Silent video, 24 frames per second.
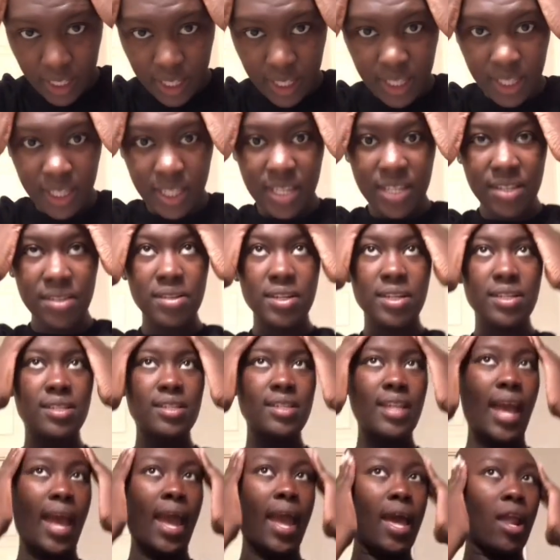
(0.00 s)
this
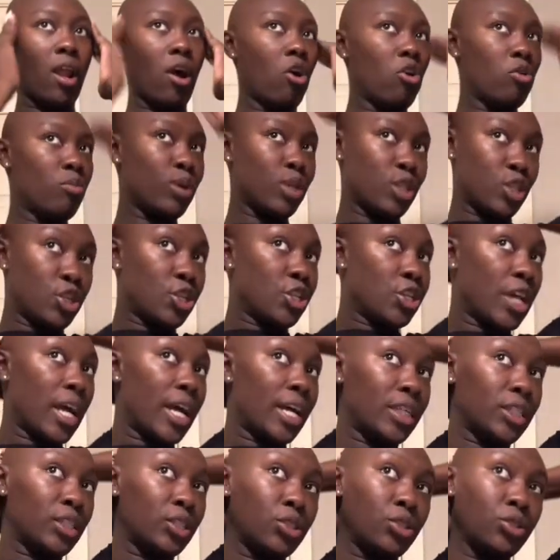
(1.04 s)
doesn't add a whole bunch of
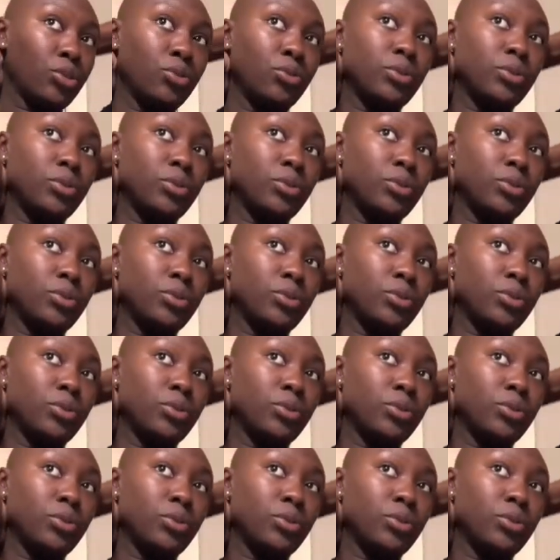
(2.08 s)
shine to